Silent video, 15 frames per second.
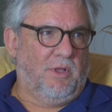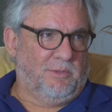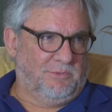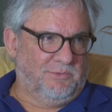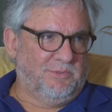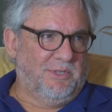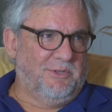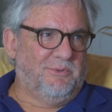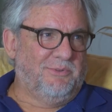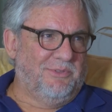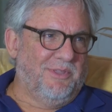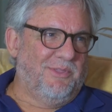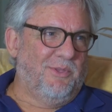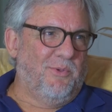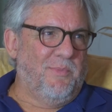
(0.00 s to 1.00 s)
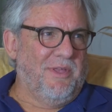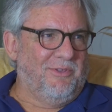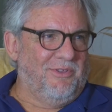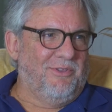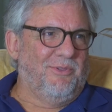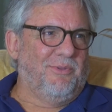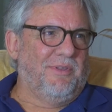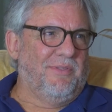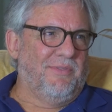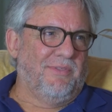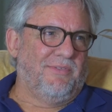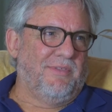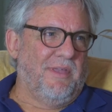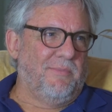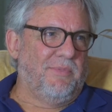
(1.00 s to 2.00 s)
Well, it's interesting that you mentioned you did the
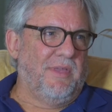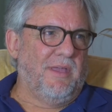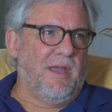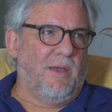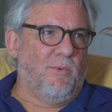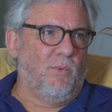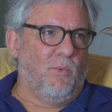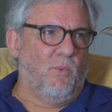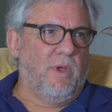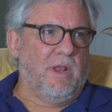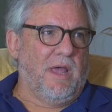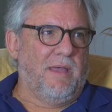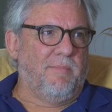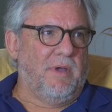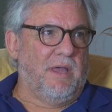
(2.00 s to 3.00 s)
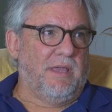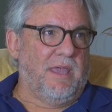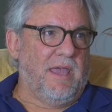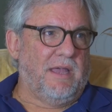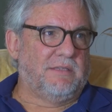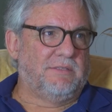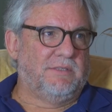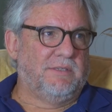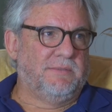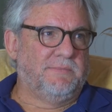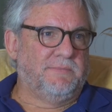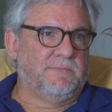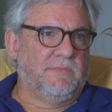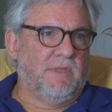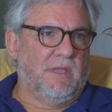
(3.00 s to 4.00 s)
same thing. When I buy gas,
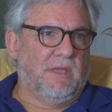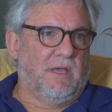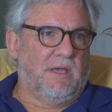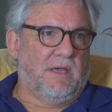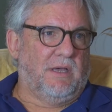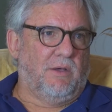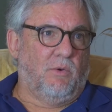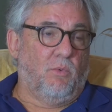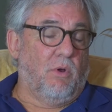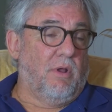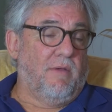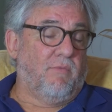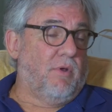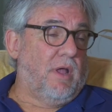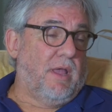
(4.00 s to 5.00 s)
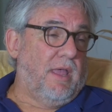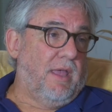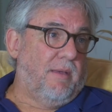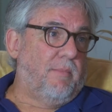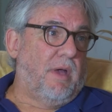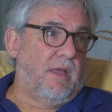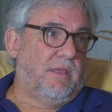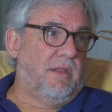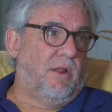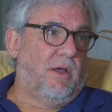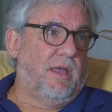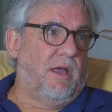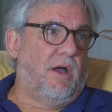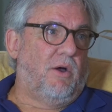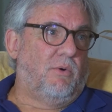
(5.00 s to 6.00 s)
wherever I am,
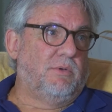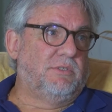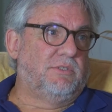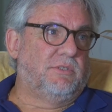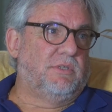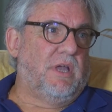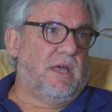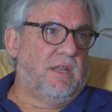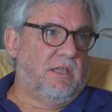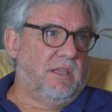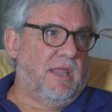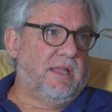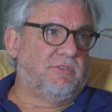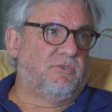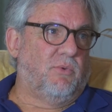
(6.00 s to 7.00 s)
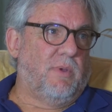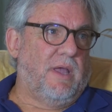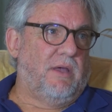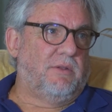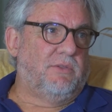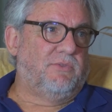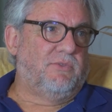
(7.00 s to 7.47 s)
I always kind of glance around to